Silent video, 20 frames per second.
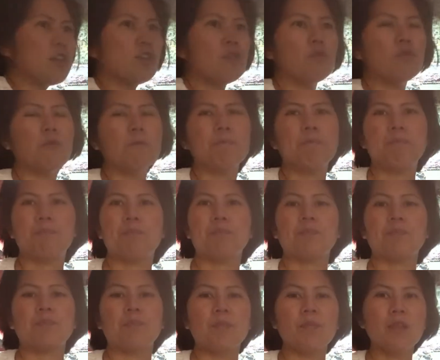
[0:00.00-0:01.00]
you
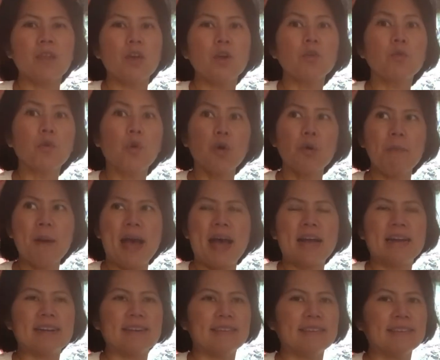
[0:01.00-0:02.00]
grow
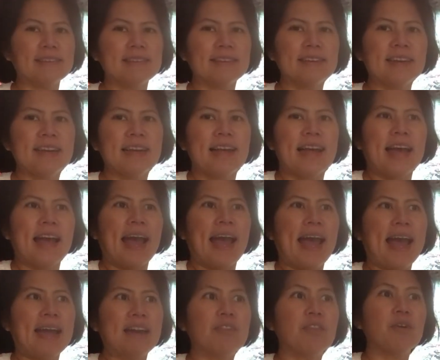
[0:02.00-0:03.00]
bags,
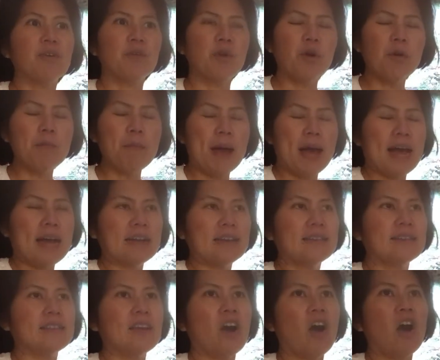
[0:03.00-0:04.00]
and the grow
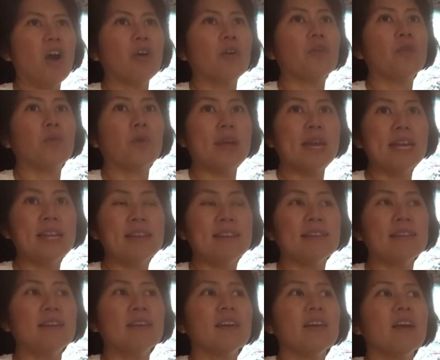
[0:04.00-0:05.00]
bags are great
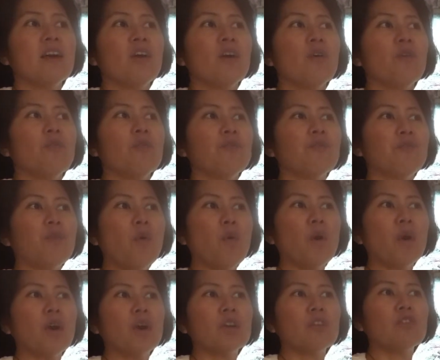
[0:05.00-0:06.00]

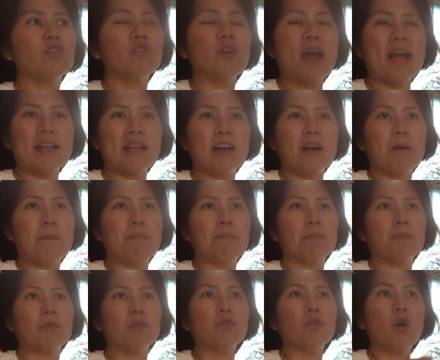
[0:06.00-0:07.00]
for
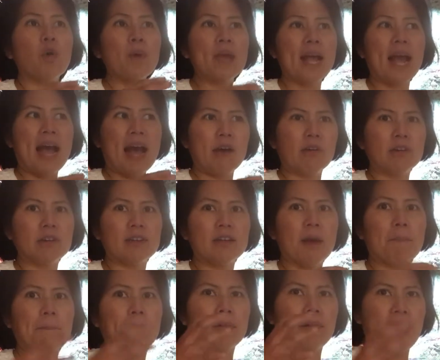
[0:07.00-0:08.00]
growing out a
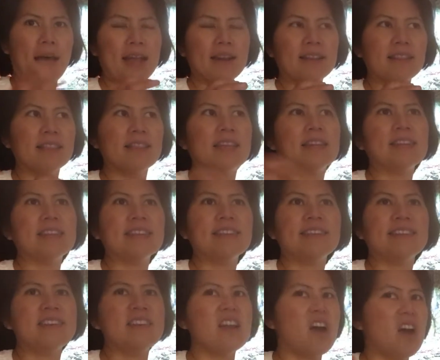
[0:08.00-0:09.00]
plant that does
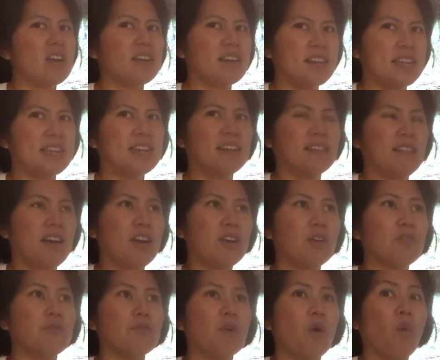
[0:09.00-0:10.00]
not need a lot
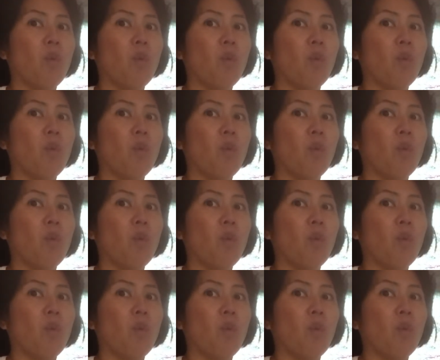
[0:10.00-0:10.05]
of